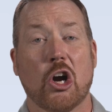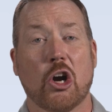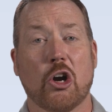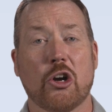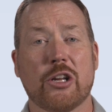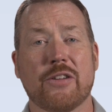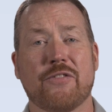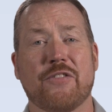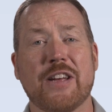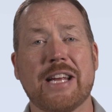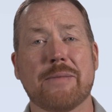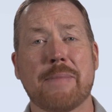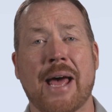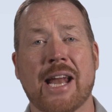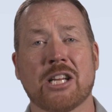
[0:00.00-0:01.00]
Herd and
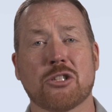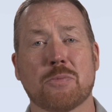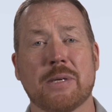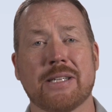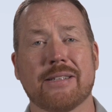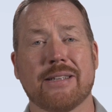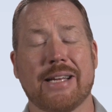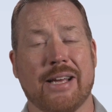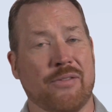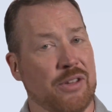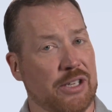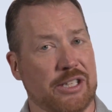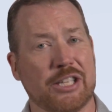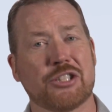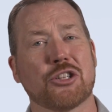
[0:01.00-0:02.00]
feed management in
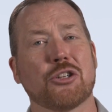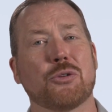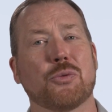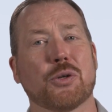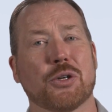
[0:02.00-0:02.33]
the digital